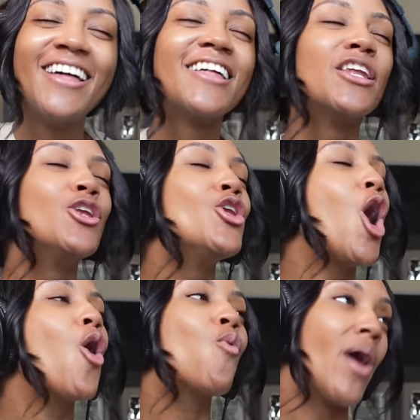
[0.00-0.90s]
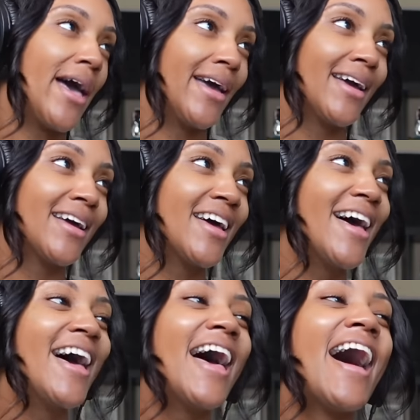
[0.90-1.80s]
No way.
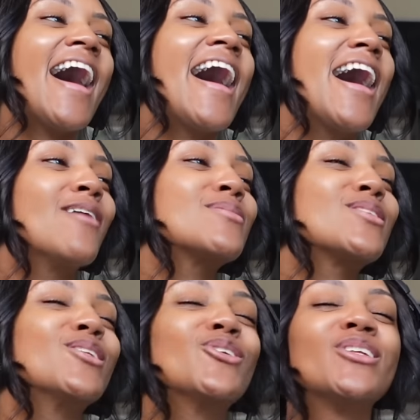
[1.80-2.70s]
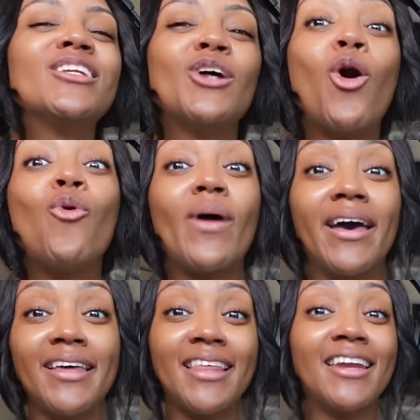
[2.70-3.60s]
Absolutely no
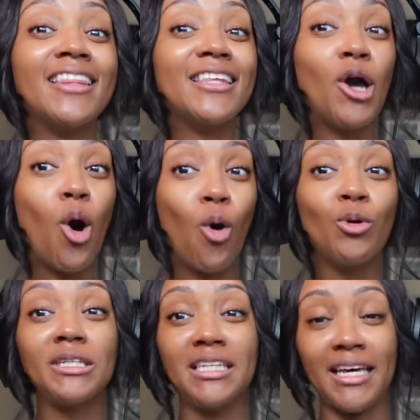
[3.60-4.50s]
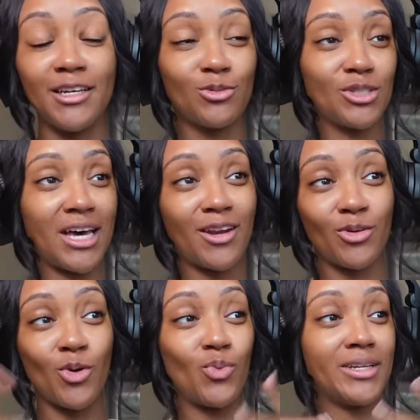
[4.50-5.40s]
way that in the olden days, which I don't
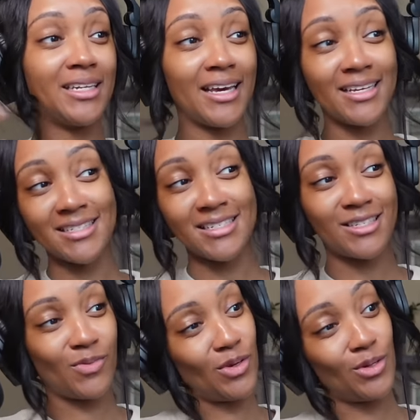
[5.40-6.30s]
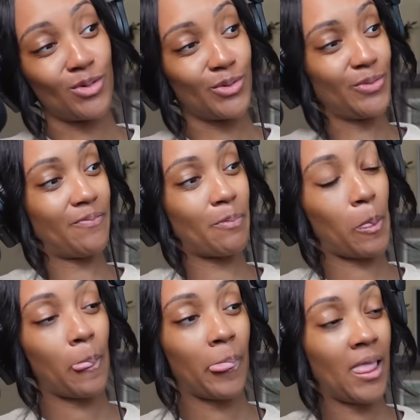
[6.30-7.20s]
know what days these feel,
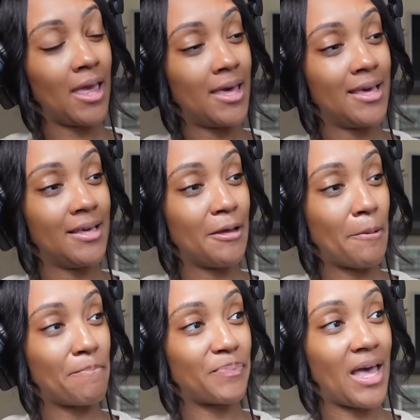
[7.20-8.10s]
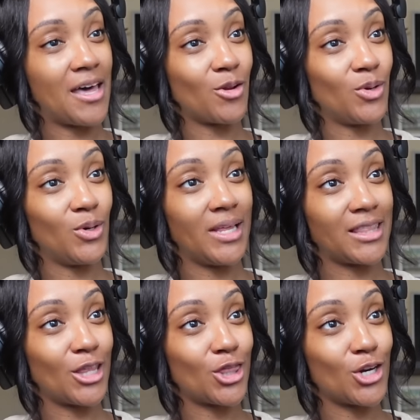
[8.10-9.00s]
I don't know, like
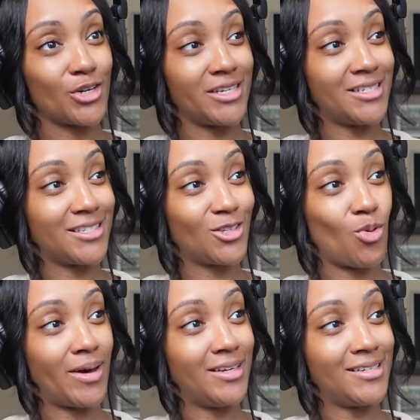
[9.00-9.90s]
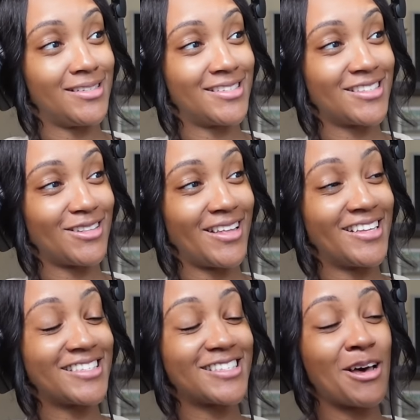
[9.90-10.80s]
the 30s, the 20s. Is
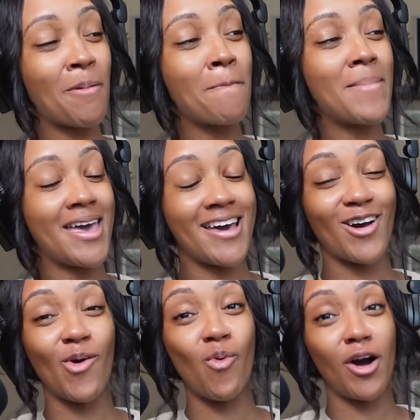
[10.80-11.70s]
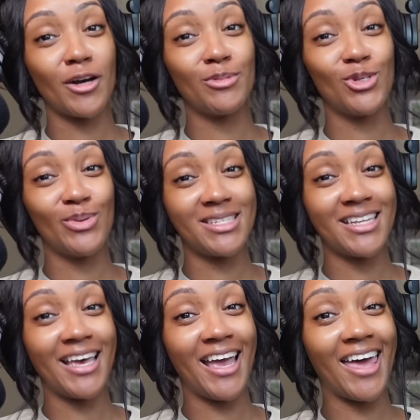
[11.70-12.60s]
some man gonna walk up to you and
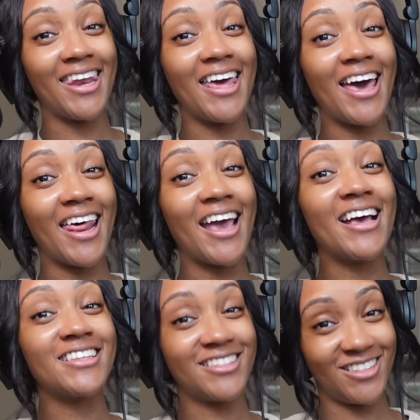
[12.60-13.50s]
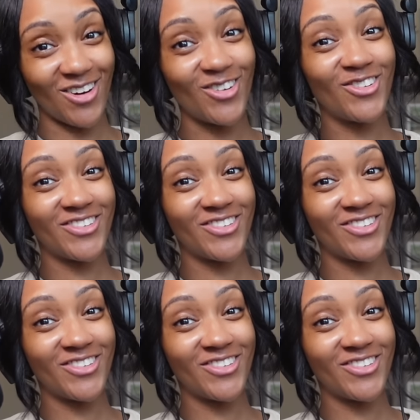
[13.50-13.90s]
say that though?